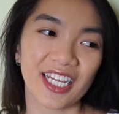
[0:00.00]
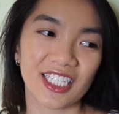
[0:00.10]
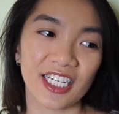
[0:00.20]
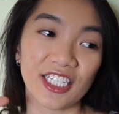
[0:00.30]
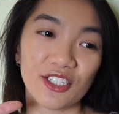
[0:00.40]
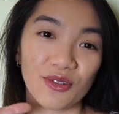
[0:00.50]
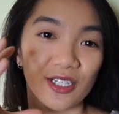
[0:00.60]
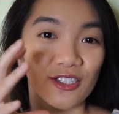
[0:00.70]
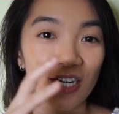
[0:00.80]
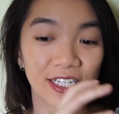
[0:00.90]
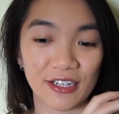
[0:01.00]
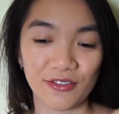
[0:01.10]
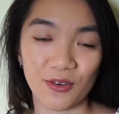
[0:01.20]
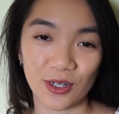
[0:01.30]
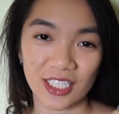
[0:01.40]
China is really trying to
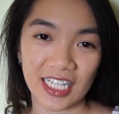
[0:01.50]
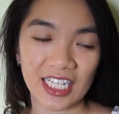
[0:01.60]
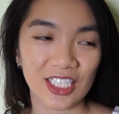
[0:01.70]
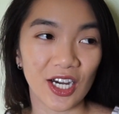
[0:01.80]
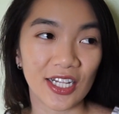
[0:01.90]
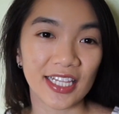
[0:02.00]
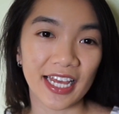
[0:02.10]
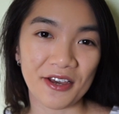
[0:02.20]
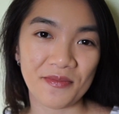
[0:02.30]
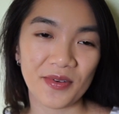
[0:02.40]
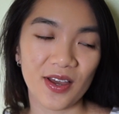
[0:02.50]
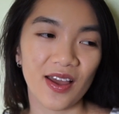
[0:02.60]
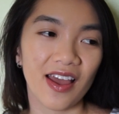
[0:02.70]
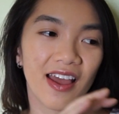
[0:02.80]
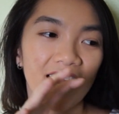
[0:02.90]
enforce things on them.
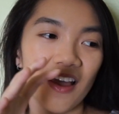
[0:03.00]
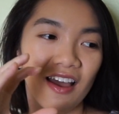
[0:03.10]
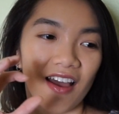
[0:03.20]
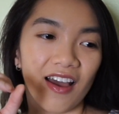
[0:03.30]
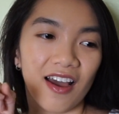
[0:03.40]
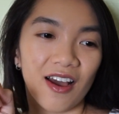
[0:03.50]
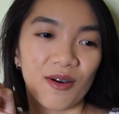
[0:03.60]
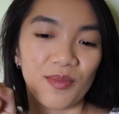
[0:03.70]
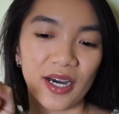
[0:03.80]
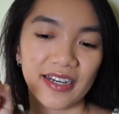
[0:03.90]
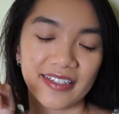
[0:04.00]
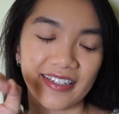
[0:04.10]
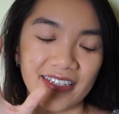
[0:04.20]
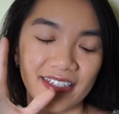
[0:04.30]
But